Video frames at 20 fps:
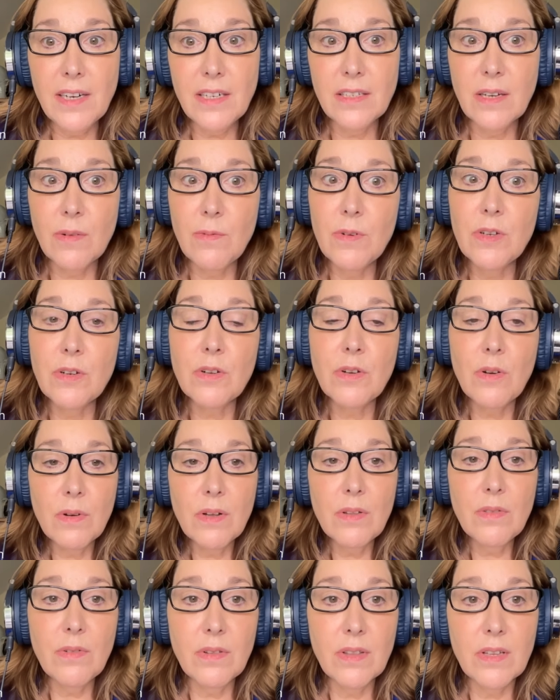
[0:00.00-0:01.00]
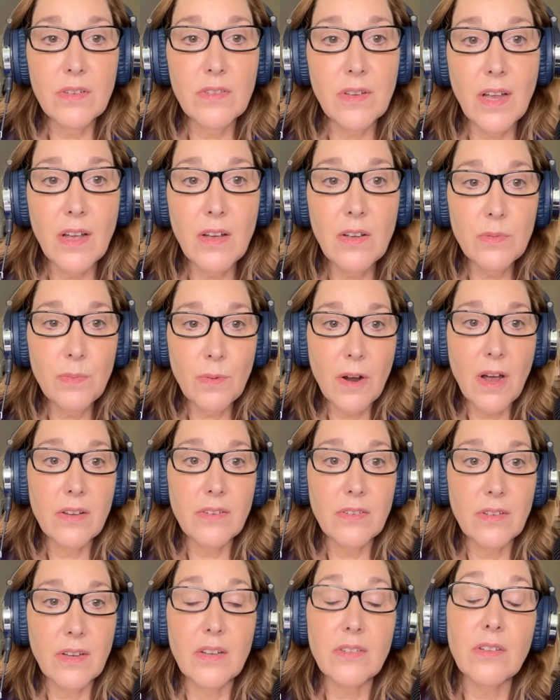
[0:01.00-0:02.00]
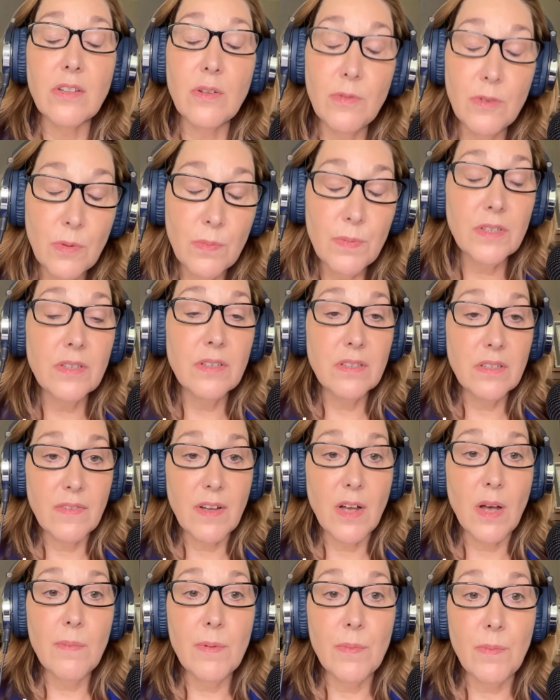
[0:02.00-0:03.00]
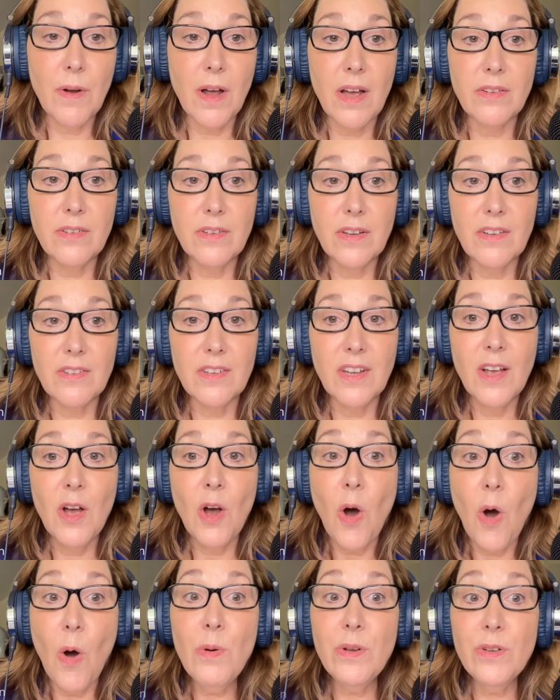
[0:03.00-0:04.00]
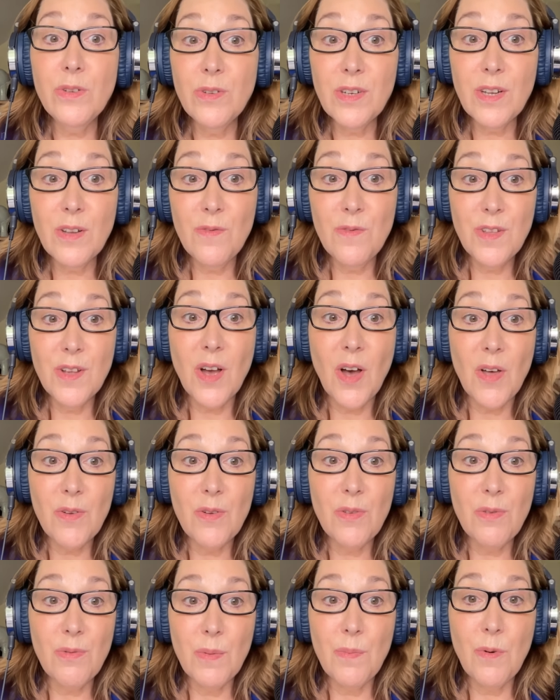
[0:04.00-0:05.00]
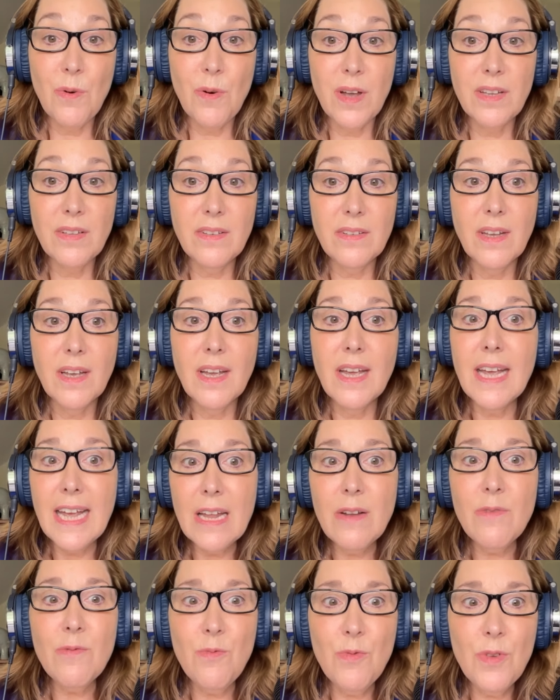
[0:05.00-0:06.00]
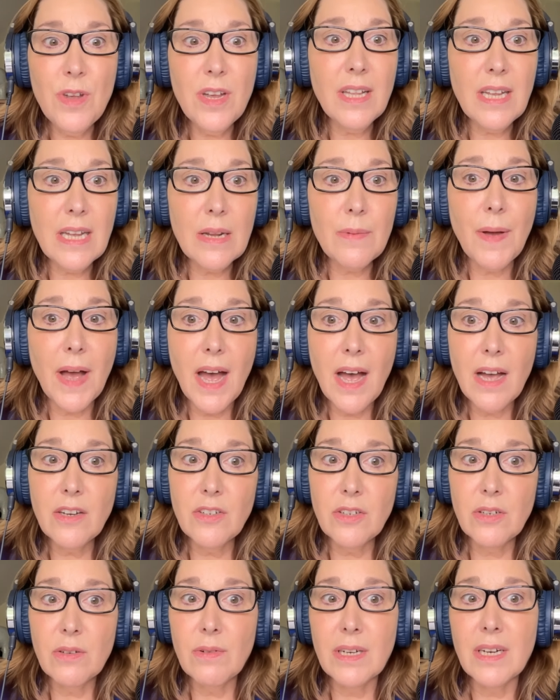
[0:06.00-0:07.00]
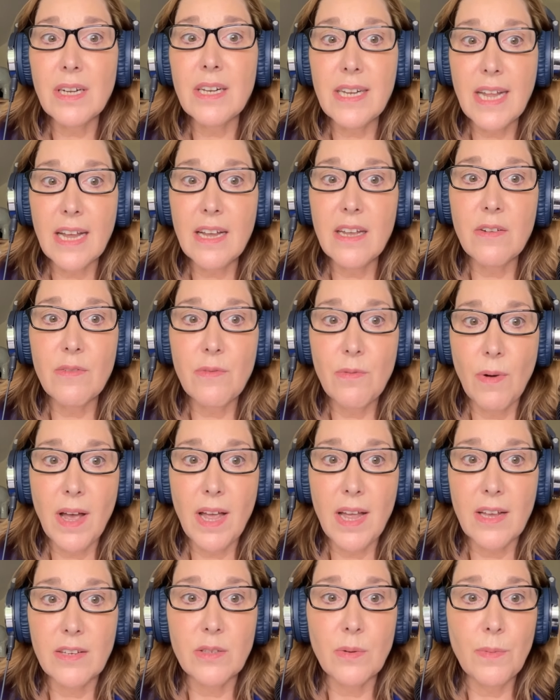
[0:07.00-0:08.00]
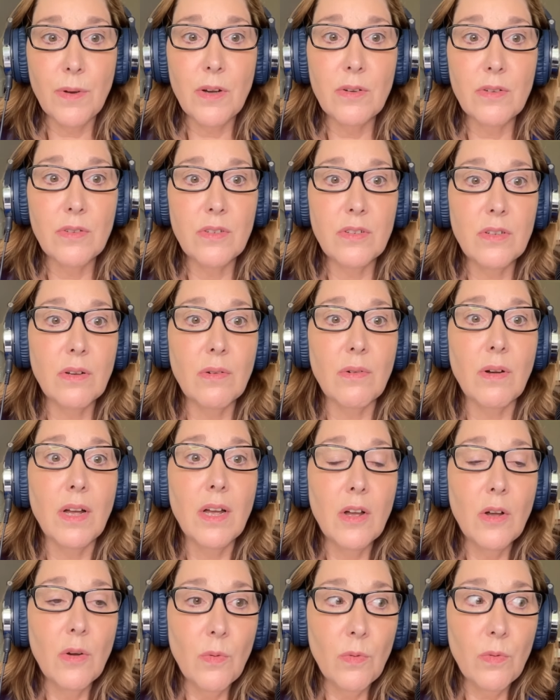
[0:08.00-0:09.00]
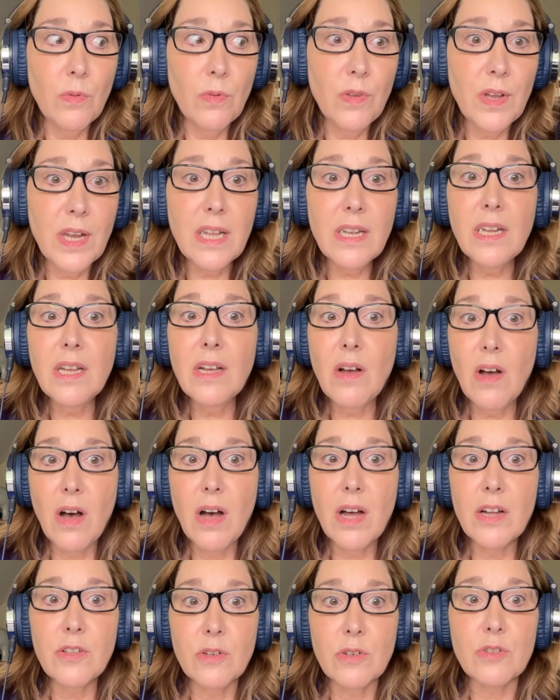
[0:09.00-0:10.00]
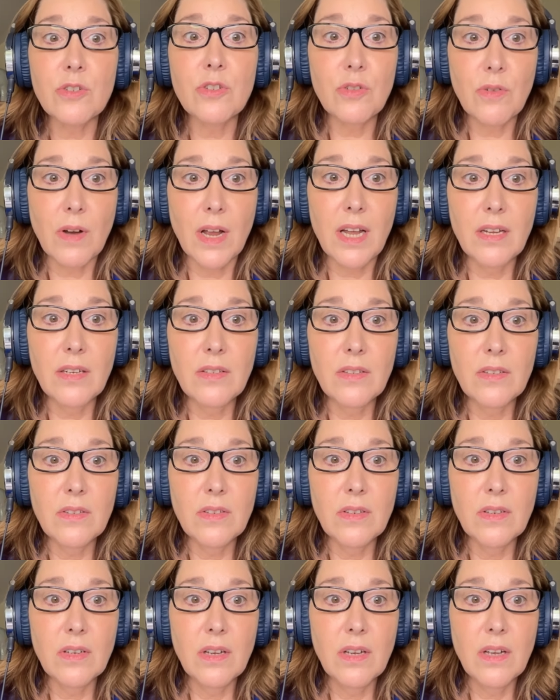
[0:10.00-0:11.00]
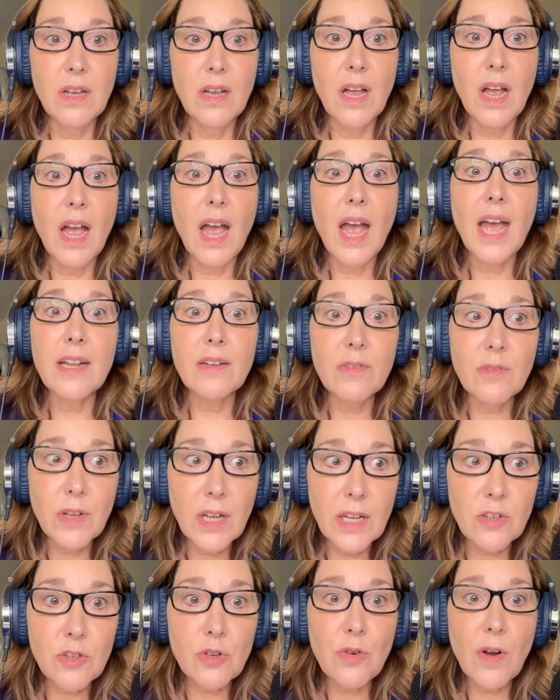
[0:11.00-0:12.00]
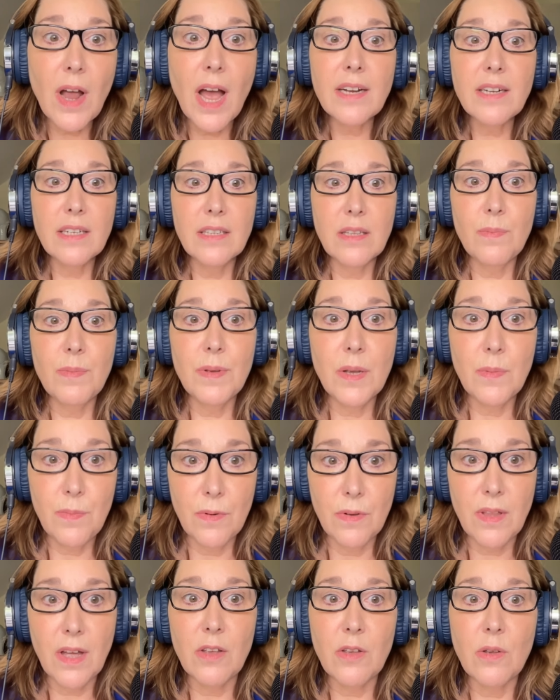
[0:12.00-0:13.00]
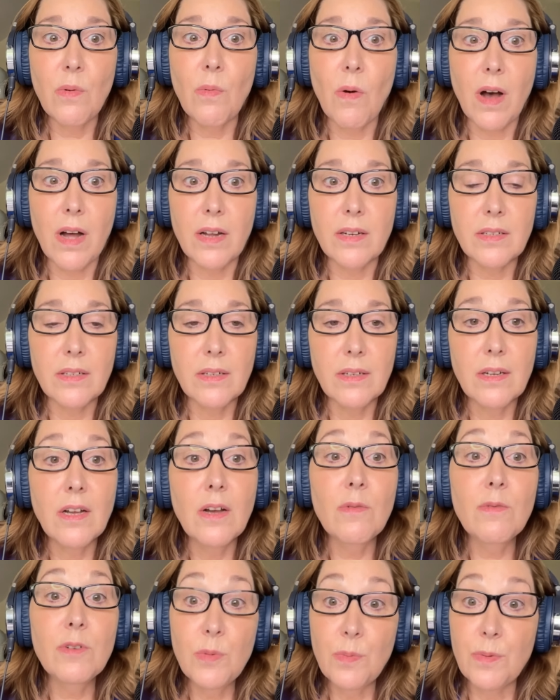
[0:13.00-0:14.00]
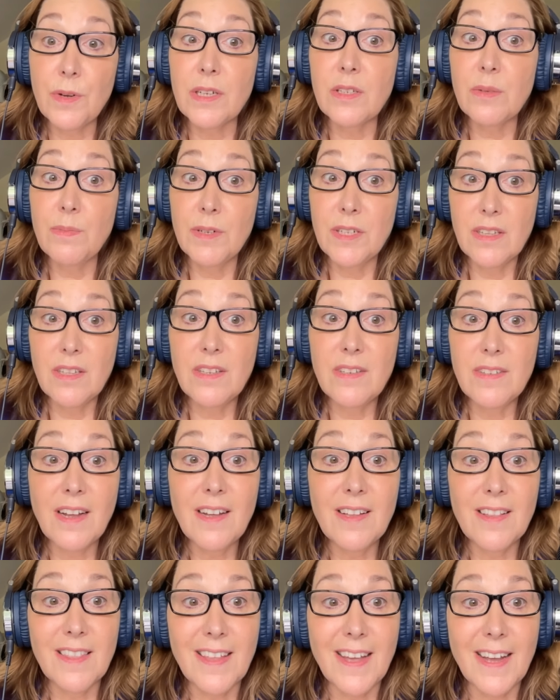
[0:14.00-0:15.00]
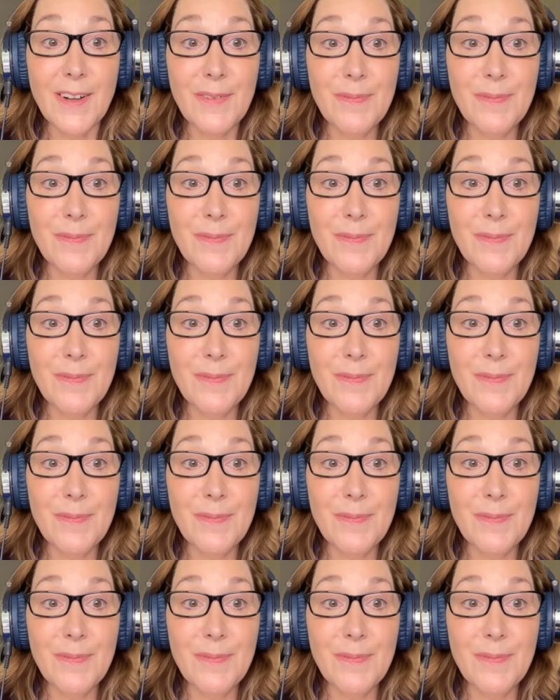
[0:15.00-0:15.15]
that when you're going through the sales process or the new business development process, always looking for the other 3 points, it really impacts you in a negative way as opposed to leaning on your strengths and attracting the people that you want, which brings me to the second thing.